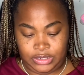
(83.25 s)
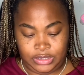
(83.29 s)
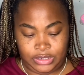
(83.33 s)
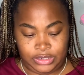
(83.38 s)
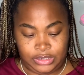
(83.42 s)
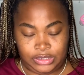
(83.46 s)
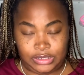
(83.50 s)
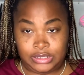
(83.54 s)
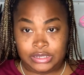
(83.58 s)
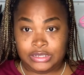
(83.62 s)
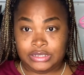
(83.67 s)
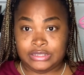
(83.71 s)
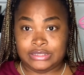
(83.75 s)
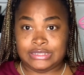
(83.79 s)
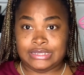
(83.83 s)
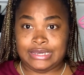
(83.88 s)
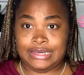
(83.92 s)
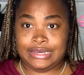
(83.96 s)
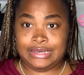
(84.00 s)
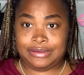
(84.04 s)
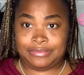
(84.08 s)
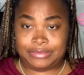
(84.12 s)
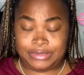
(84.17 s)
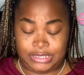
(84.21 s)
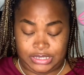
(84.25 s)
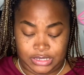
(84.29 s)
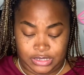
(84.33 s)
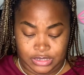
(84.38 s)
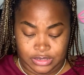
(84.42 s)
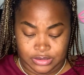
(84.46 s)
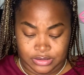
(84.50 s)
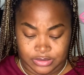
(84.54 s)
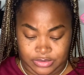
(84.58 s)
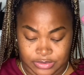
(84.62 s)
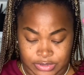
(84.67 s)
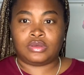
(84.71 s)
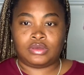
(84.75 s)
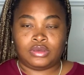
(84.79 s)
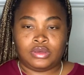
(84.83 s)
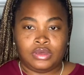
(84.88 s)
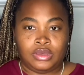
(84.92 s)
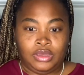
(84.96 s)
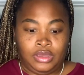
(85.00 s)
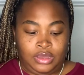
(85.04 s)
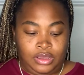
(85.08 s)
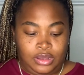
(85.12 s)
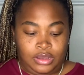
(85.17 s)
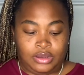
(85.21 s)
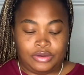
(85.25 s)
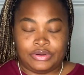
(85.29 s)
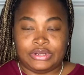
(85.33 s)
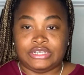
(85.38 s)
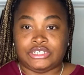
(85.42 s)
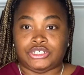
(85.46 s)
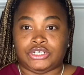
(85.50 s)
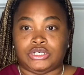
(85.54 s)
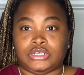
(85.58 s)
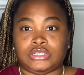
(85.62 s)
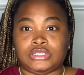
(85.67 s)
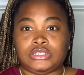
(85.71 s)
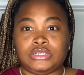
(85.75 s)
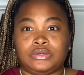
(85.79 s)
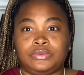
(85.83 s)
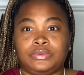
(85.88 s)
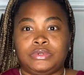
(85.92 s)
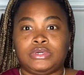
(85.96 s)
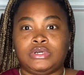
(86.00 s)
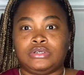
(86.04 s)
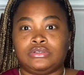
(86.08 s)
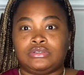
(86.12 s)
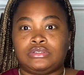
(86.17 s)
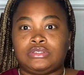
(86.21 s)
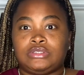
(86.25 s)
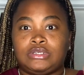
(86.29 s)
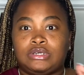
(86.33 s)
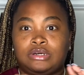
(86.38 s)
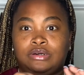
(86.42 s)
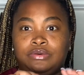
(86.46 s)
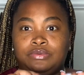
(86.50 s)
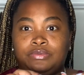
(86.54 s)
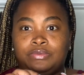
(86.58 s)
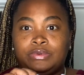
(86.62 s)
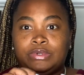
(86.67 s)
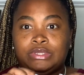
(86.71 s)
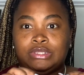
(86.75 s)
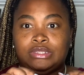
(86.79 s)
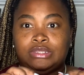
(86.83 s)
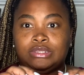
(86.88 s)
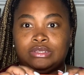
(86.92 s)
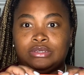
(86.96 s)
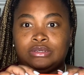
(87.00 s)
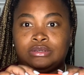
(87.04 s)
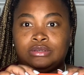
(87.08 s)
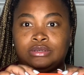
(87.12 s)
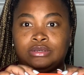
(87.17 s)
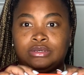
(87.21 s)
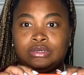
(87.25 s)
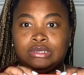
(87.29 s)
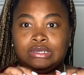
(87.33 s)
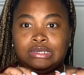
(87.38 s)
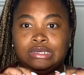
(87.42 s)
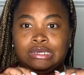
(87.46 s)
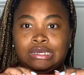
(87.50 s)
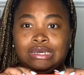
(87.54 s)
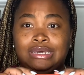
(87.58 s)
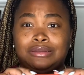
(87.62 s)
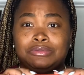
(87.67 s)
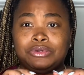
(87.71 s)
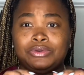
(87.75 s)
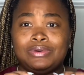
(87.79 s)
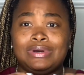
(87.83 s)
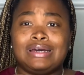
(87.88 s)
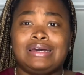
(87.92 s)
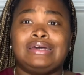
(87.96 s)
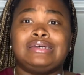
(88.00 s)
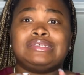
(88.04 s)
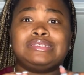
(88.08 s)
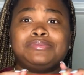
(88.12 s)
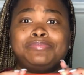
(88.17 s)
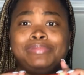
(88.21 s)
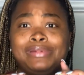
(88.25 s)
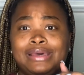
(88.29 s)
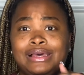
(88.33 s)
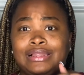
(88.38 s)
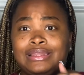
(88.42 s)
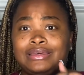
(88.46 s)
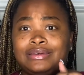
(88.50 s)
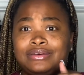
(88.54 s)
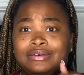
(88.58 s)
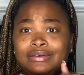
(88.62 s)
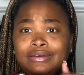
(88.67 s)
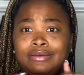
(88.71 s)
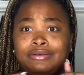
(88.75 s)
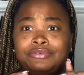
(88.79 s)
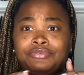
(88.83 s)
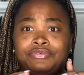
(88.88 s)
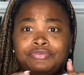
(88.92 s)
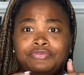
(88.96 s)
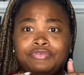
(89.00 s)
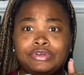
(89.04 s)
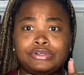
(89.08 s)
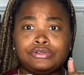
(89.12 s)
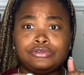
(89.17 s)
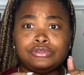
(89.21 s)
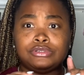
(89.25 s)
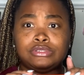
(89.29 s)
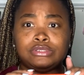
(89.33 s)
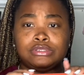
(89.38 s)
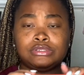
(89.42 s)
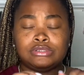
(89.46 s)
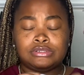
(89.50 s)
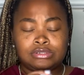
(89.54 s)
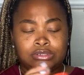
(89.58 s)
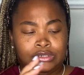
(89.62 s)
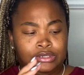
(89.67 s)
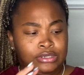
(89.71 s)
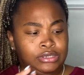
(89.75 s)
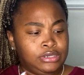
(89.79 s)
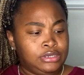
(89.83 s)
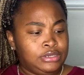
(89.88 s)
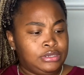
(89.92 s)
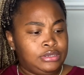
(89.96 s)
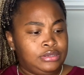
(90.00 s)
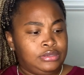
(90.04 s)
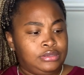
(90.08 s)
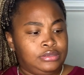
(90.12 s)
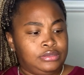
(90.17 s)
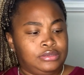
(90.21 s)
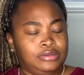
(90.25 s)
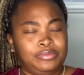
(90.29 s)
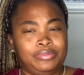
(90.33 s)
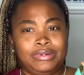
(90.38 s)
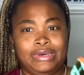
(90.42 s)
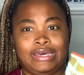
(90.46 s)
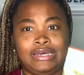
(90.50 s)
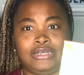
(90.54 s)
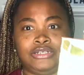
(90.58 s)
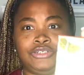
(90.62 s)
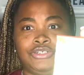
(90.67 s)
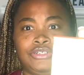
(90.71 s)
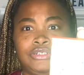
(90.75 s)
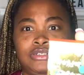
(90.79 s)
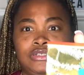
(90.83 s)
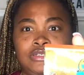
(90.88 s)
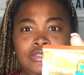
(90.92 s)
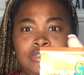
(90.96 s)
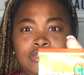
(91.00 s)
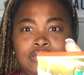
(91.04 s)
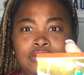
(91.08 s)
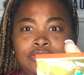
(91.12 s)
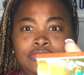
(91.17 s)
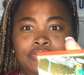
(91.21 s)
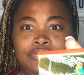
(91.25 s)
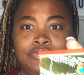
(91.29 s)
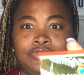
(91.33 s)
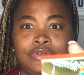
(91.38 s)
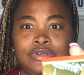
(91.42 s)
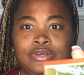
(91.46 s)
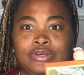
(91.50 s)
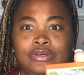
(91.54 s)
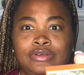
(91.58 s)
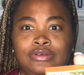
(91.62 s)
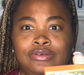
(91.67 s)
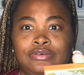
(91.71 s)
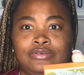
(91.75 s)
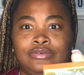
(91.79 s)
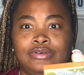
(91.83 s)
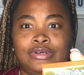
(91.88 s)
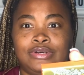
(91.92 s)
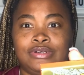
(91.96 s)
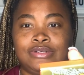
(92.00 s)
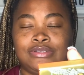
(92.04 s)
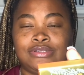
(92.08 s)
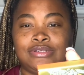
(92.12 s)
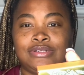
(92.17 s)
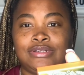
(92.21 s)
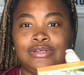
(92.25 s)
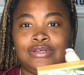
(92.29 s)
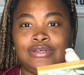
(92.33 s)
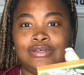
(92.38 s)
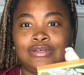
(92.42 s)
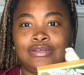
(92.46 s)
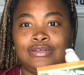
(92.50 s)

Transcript: clear tab thingy on it. All right, y'all, so we're gonna start with the Animal Eyes palette first. The packaging is so freaking cute. Y'all see that?